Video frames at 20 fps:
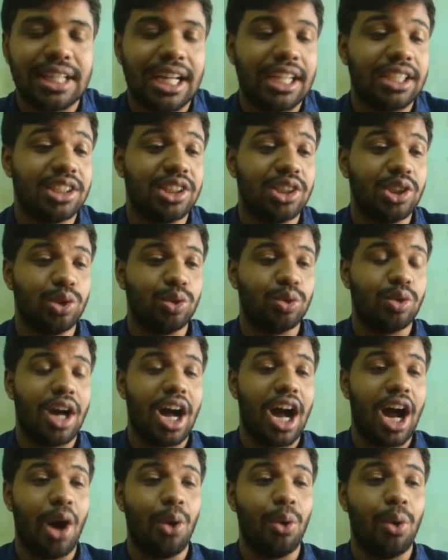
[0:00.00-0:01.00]
I didn't know
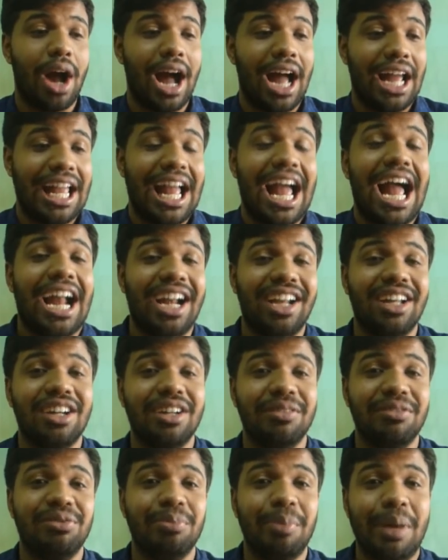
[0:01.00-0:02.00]
how I had
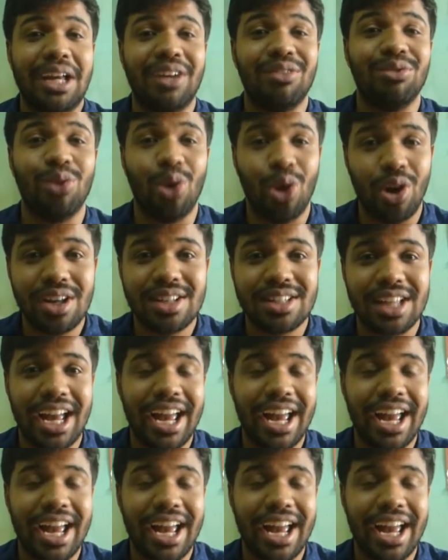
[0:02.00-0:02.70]
a big voice.